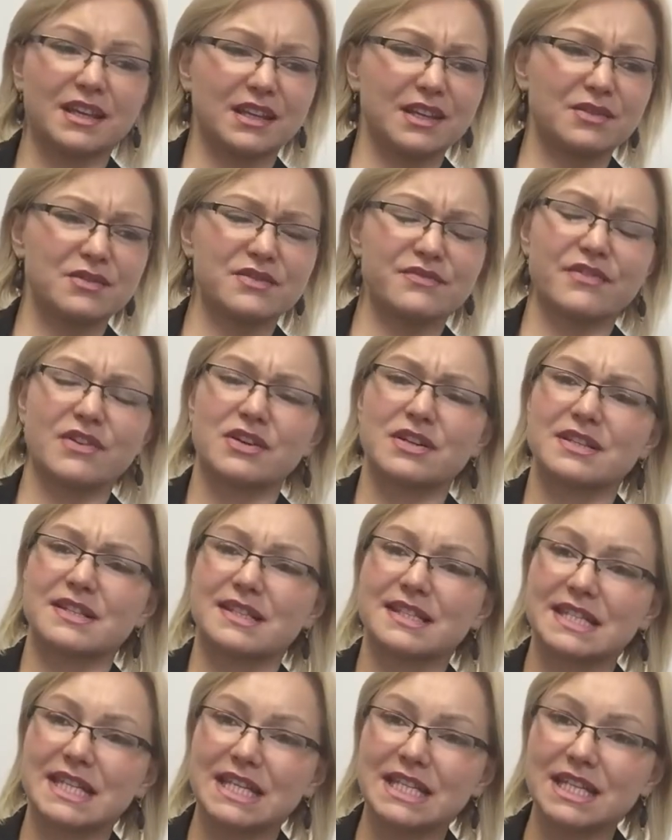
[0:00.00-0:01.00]
He was very
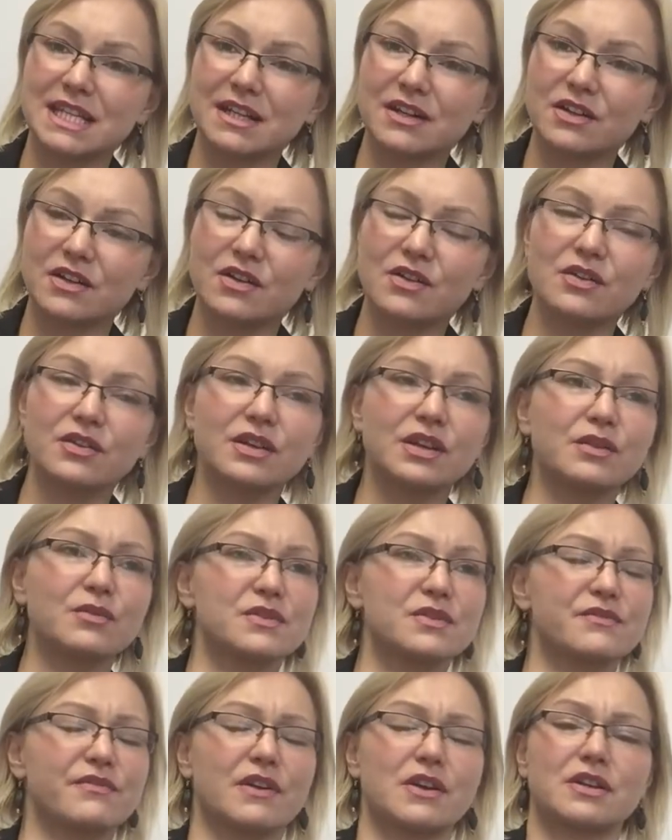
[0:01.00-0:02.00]
cynical, he
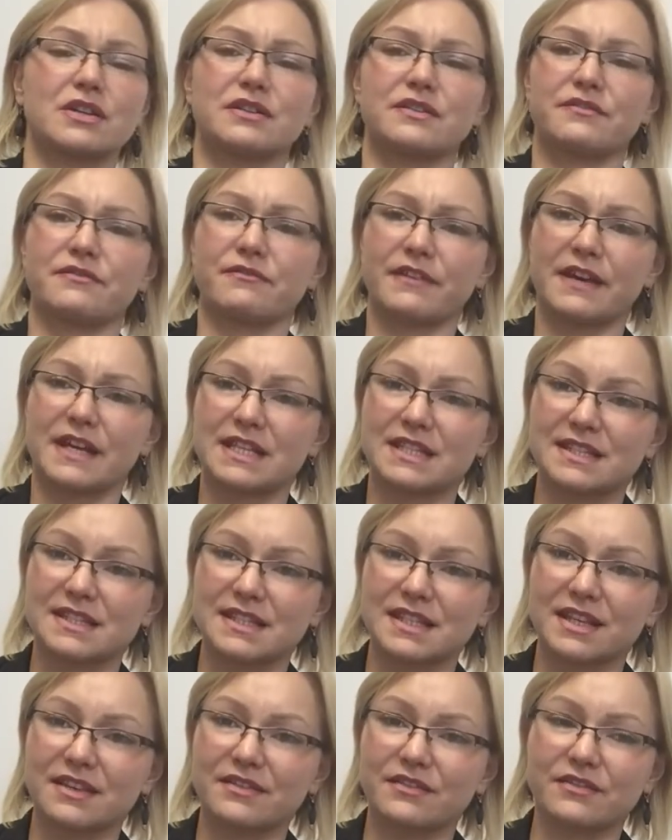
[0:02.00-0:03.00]
was very
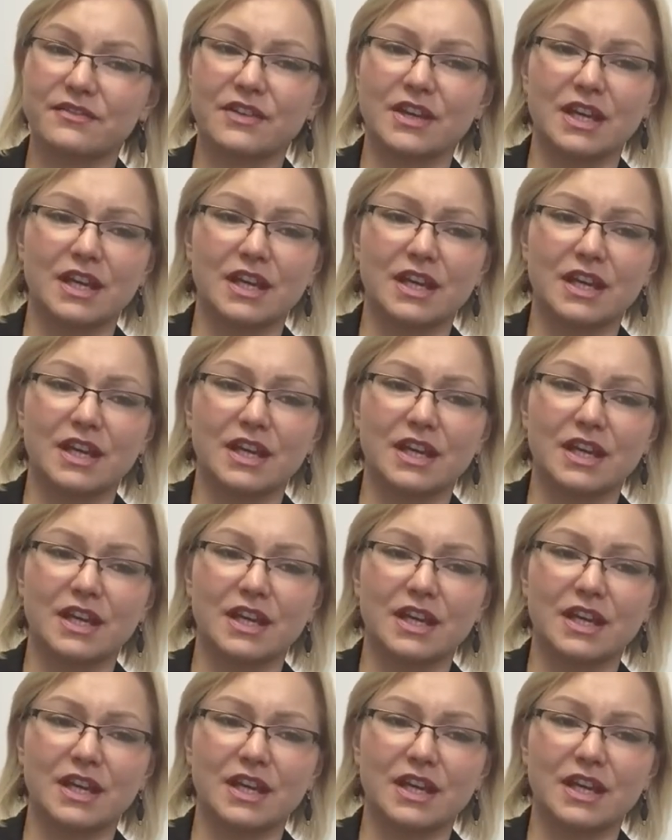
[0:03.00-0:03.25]
defensive.